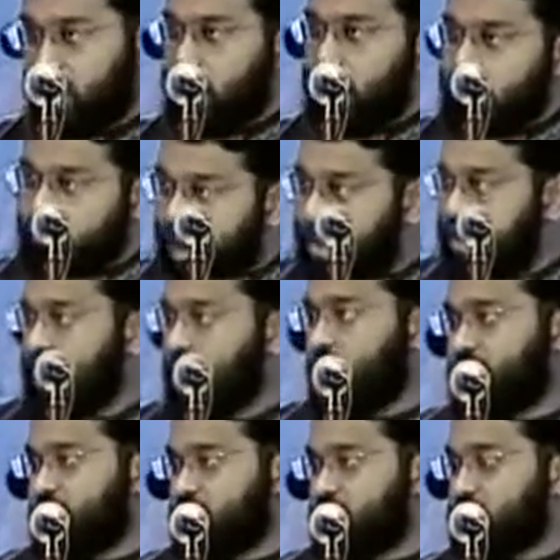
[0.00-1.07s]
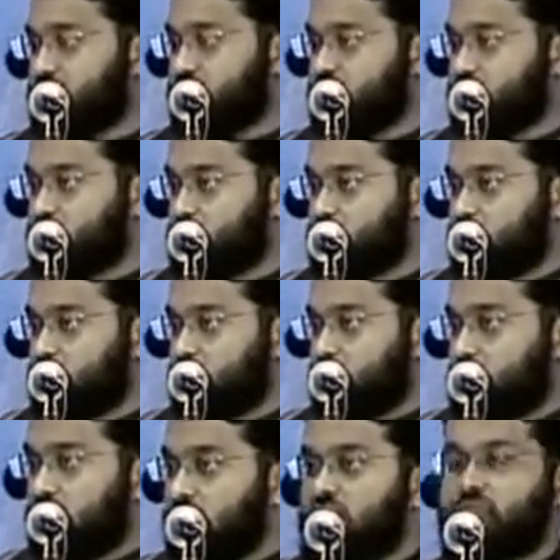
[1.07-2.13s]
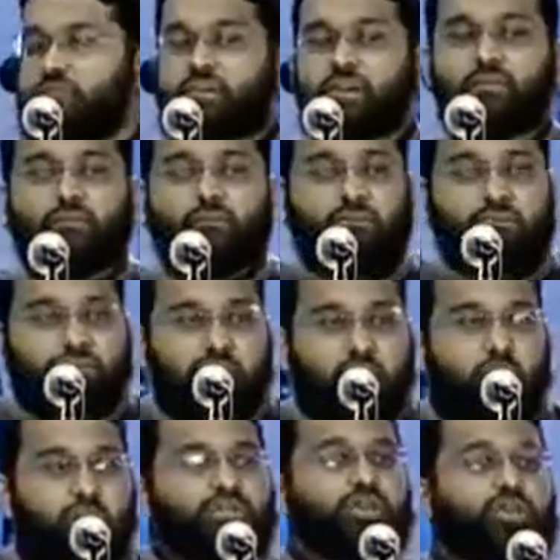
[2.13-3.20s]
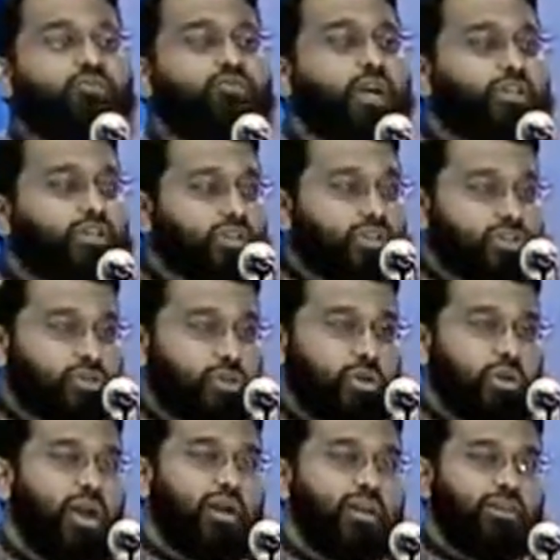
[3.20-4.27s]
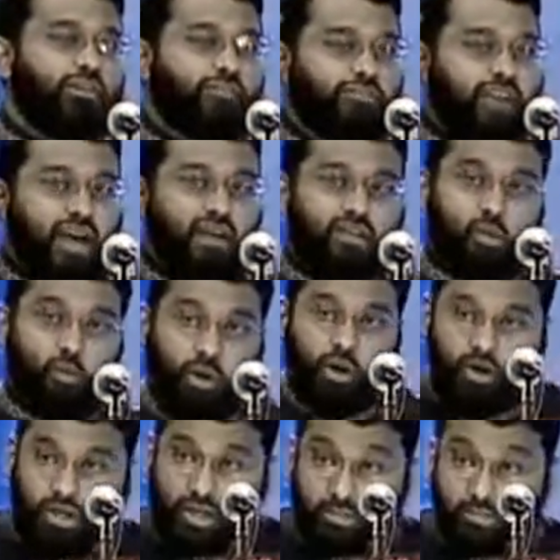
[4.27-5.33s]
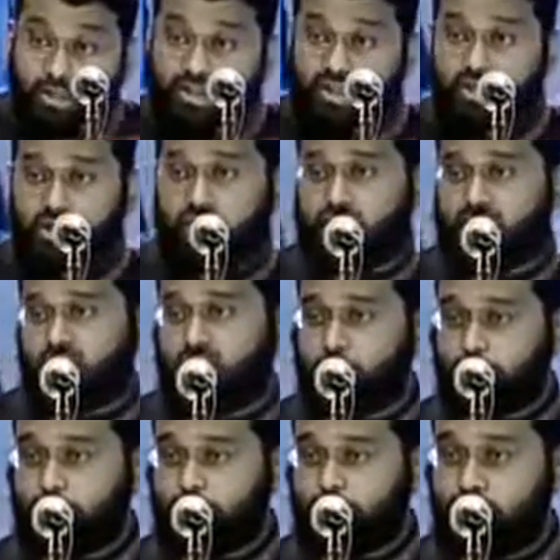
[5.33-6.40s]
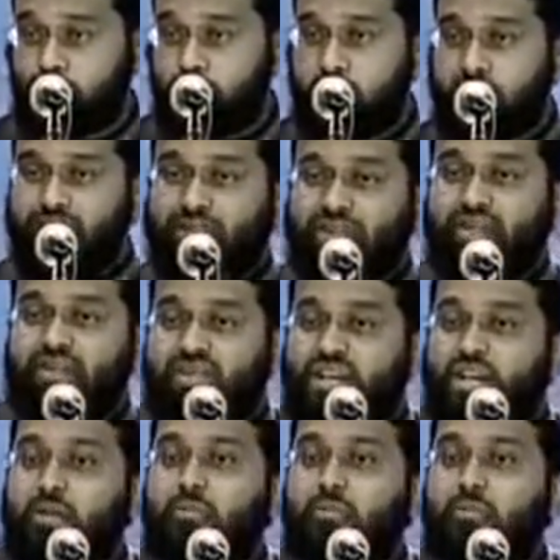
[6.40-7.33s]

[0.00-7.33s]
many of us even fail to register the fact that we are committing a sin. The sin